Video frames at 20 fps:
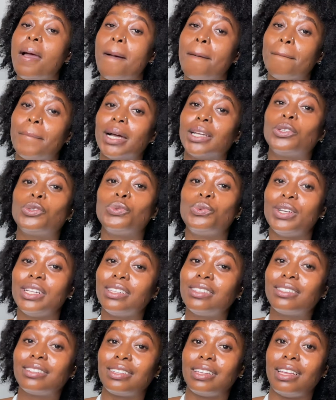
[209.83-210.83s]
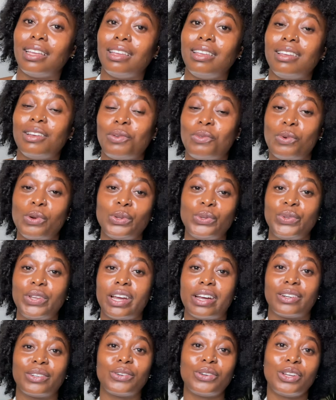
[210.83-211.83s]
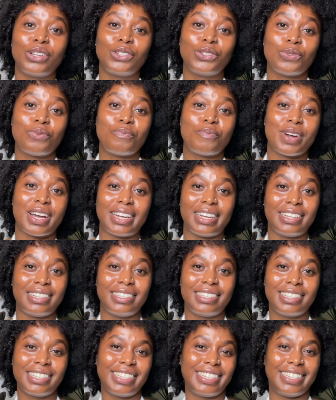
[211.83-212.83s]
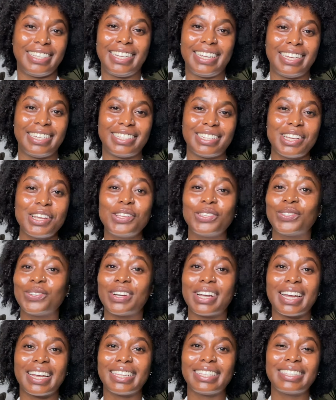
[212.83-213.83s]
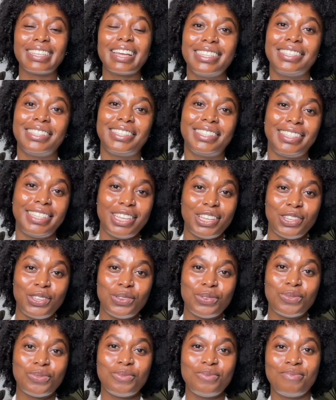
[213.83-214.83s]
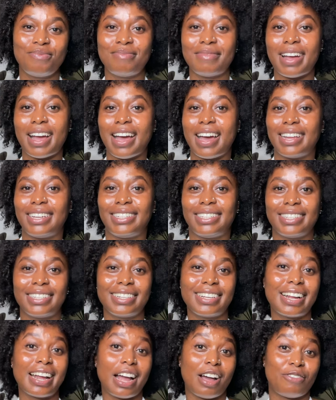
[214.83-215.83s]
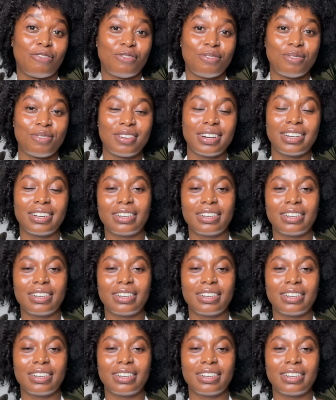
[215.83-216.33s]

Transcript: But we'll see what we are going to manage to get. So guys, see you at Carrefour.